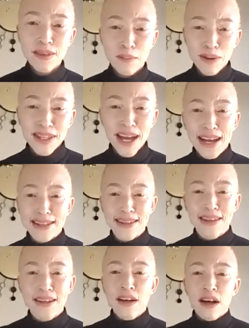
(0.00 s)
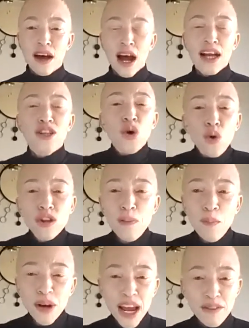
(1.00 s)
Besides, I told them
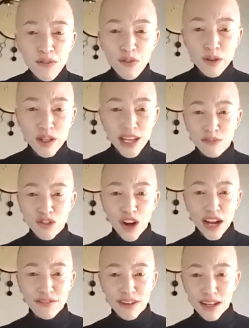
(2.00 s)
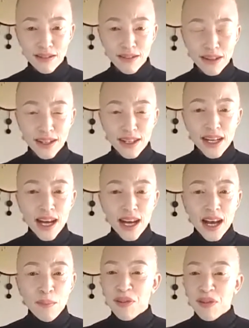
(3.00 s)
I'm going to have a full-time driver,
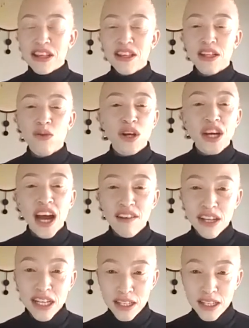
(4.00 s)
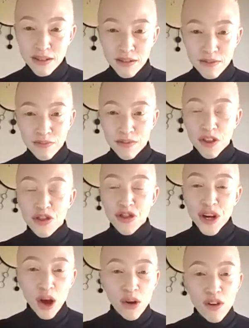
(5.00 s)
but they still weren't having it.
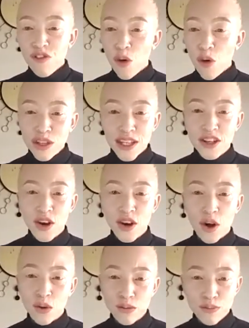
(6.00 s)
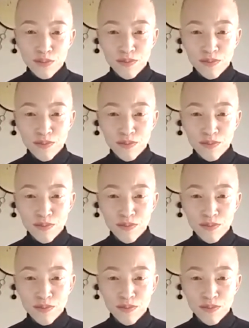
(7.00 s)
3 out of 4 said no.